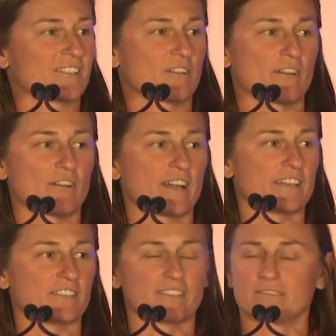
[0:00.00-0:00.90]
so
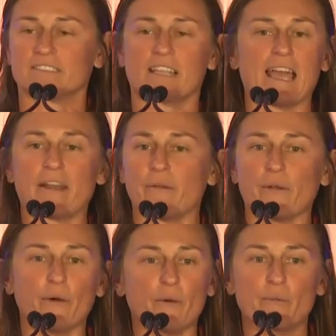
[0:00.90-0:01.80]
I just was like, I don't
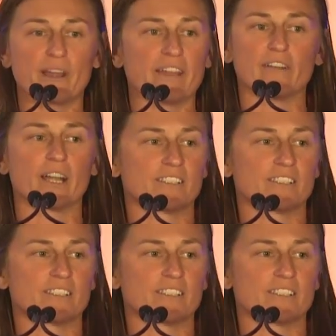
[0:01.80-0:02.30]
know, whatever.